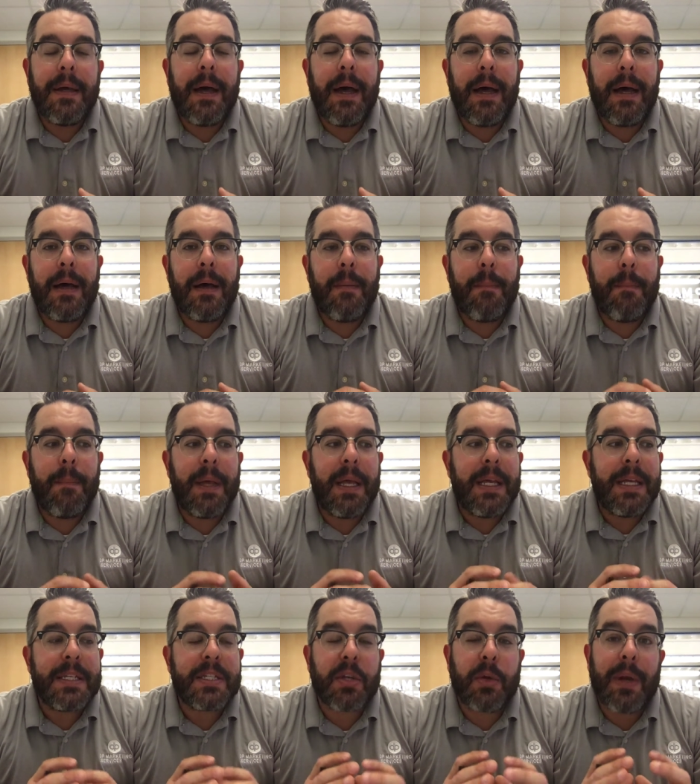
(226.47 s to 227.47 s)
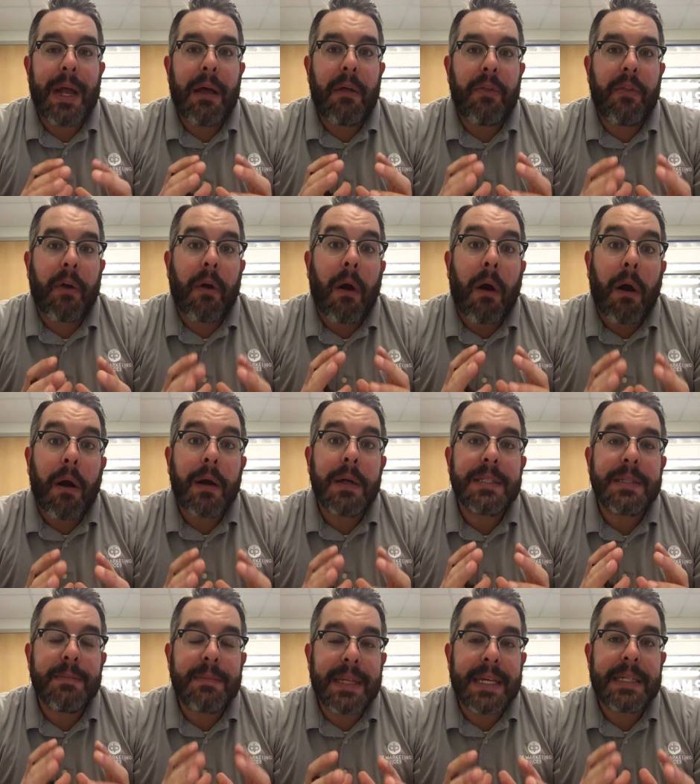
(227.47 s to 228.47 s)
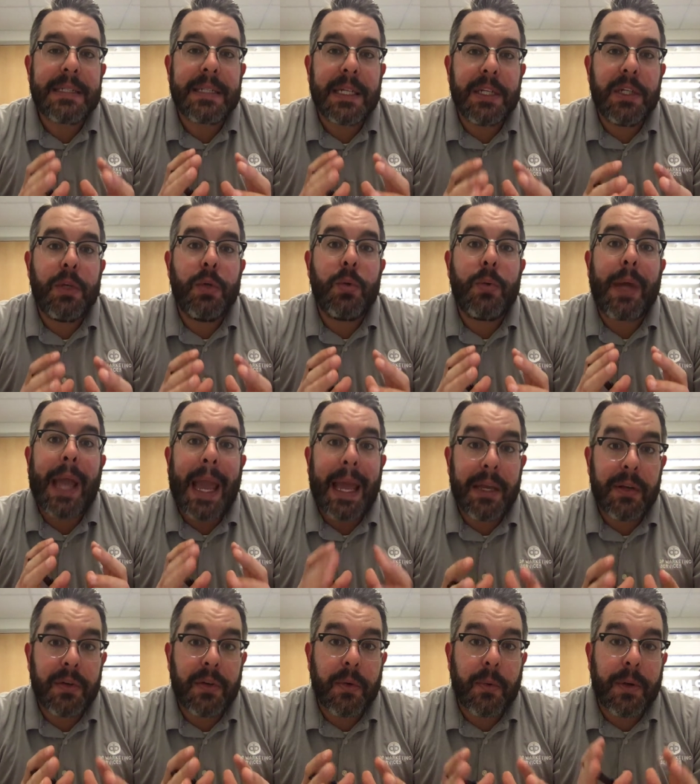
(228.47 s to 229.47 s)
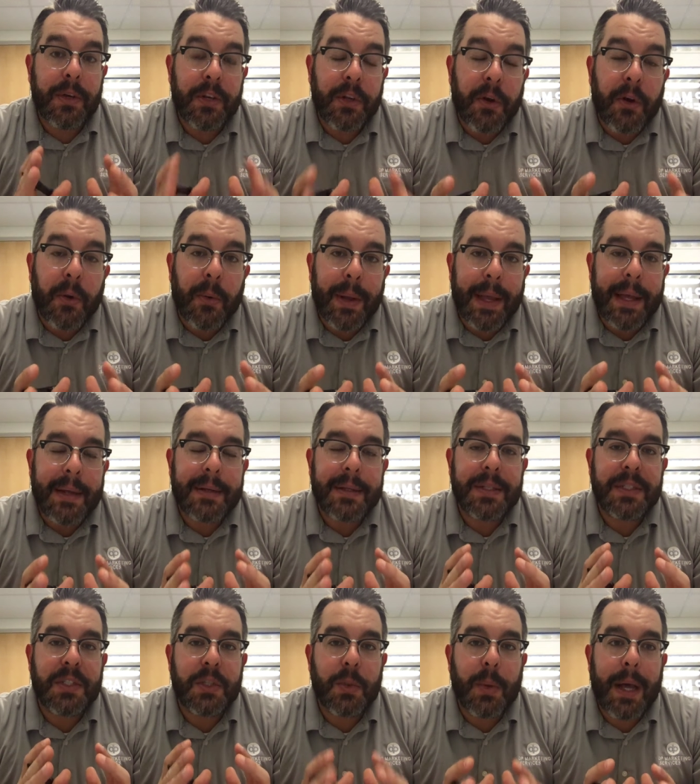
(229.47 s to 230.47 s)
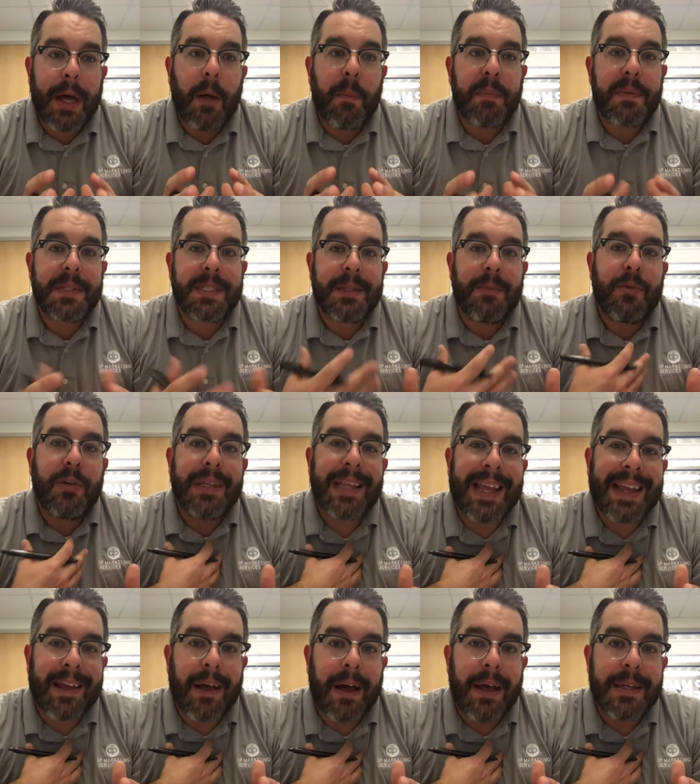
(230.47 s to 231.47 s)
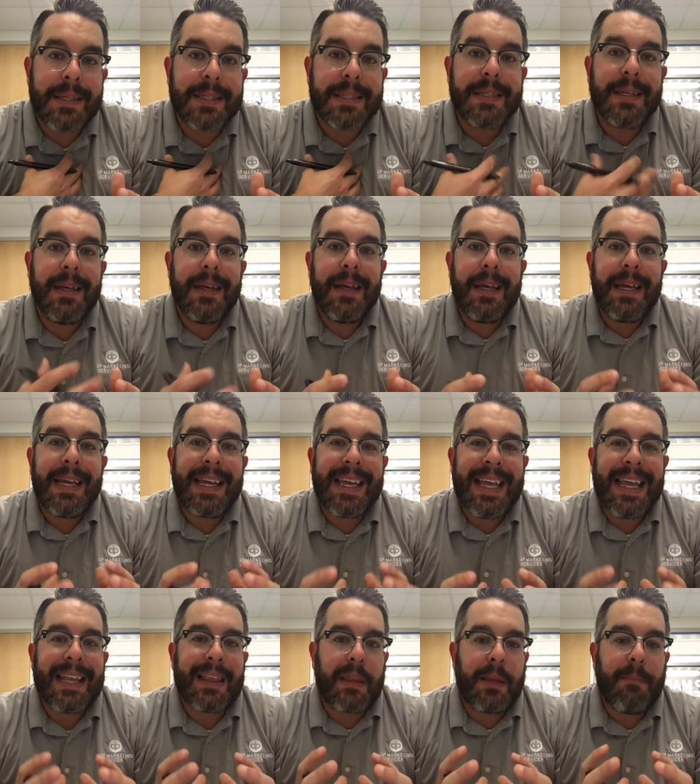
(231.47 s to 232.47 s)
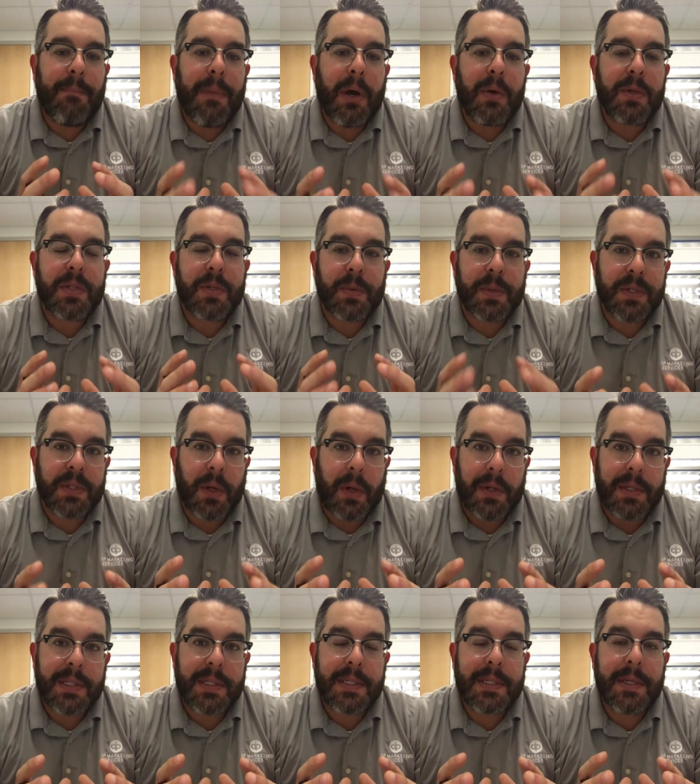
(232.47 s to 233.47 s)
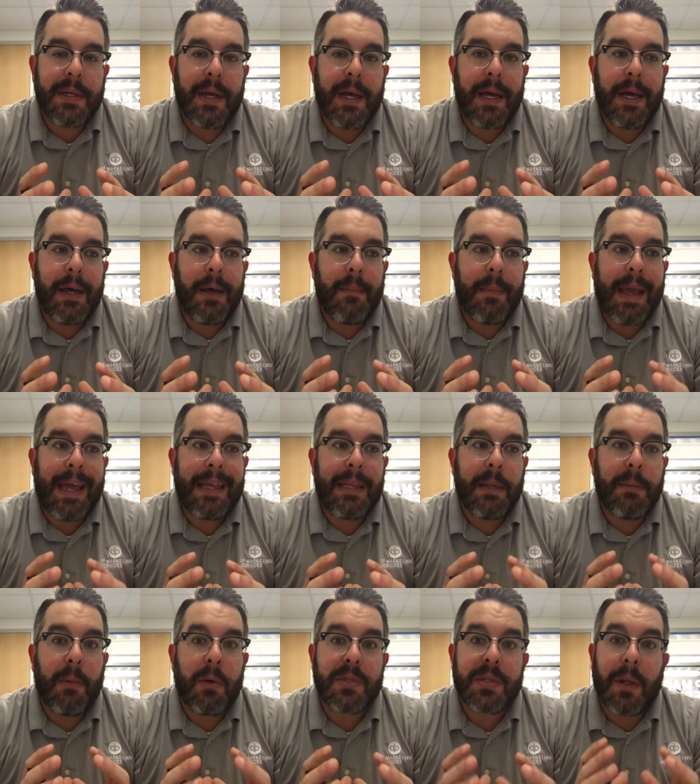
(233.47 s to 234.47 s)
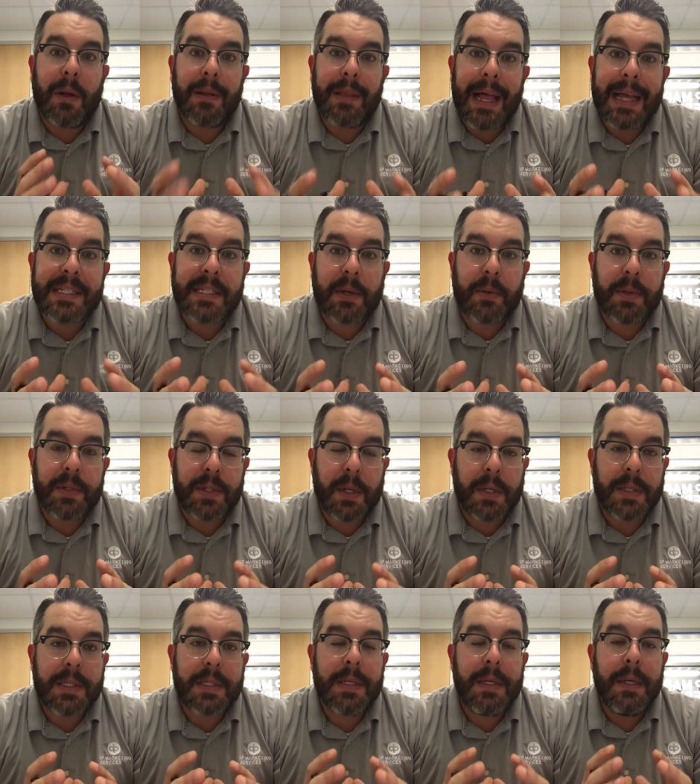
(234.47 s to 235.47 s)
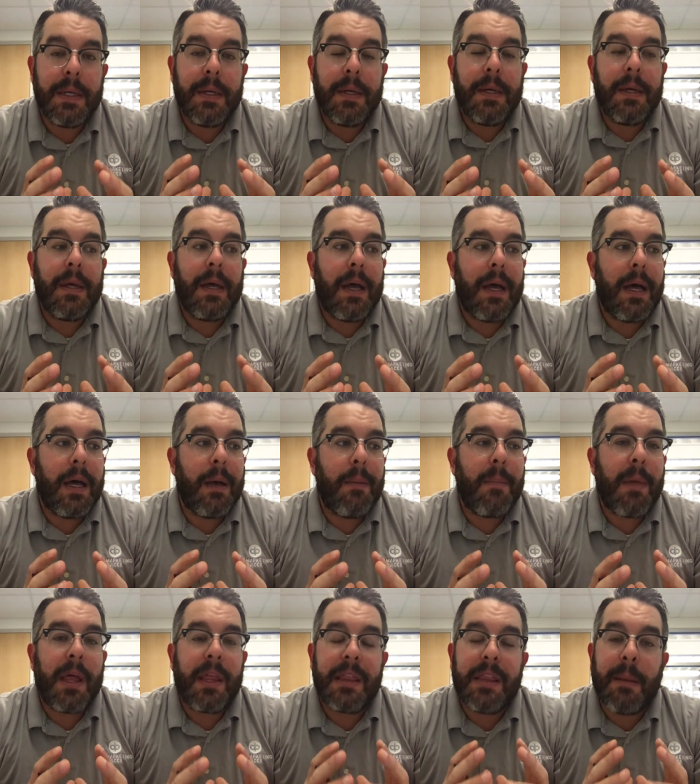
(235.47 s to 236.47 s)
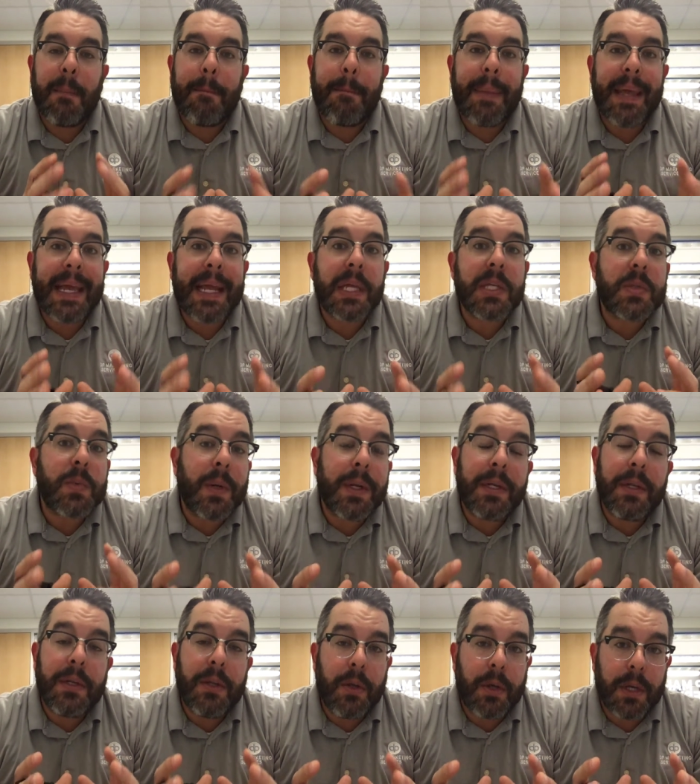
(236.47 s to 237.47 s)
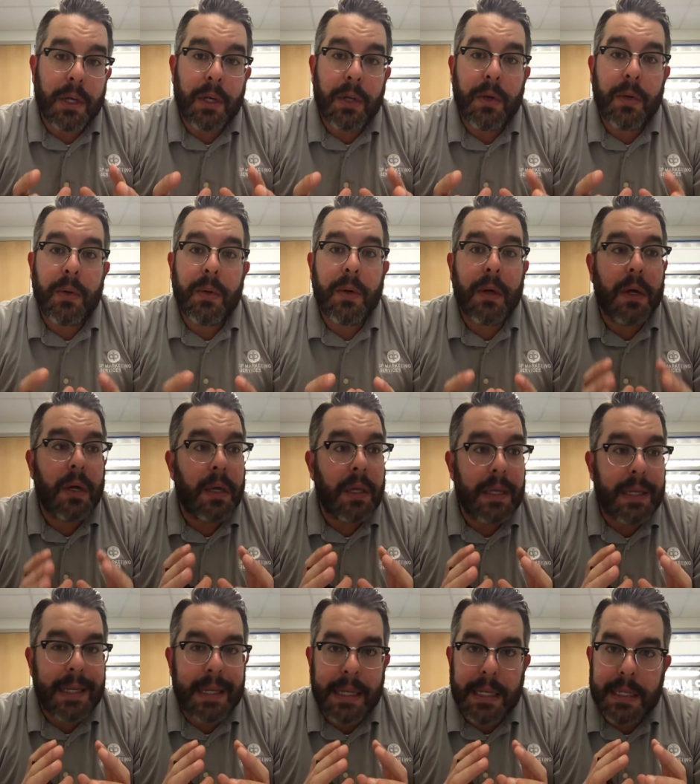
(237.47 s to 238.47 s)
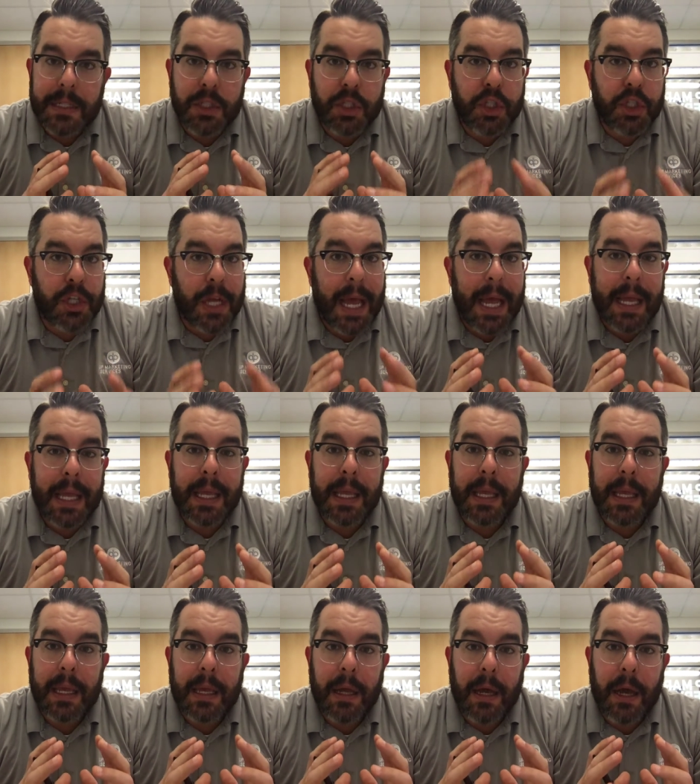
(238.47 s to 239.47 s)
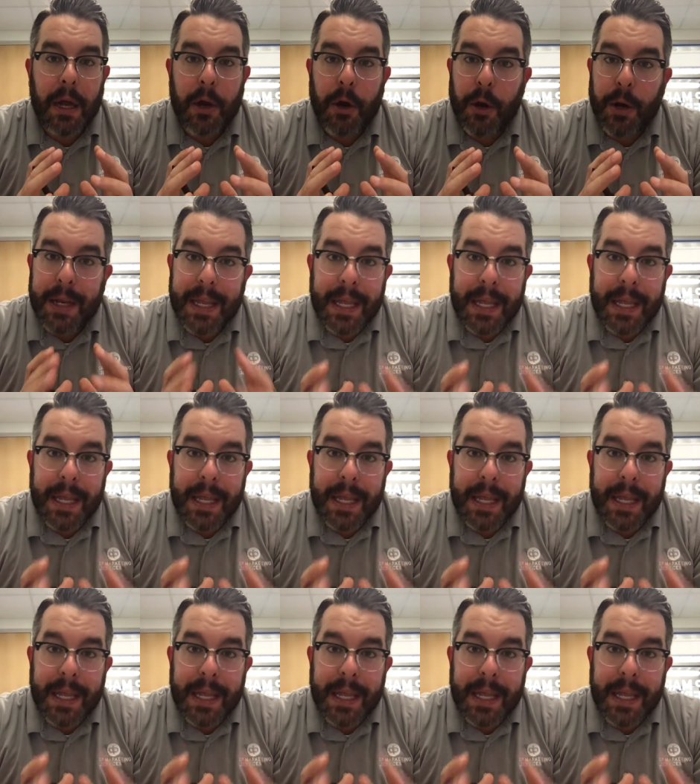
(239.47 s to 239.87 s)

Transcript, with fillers: Um, so now there are some things that you can do on your end to help someone like us get the most results um, and the most long-lasting results. Um, the biggest one you can do: eh, check uh, or